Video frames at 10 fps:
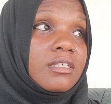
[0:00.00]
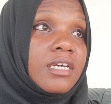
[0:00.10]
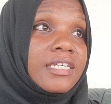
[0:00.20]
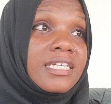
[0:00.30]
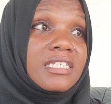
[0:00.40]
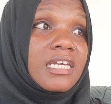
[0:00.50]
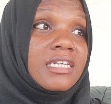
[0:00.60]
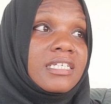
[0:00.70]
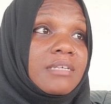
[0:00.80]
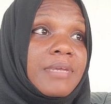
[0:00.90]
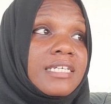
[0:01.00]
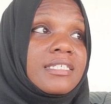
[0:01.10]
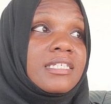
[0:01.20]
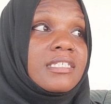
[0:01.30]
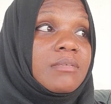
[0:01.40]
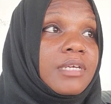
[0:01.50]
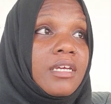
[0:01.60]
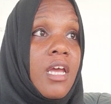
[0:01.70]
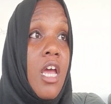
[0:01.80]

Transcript: it doesn't it doesn't make sense to me.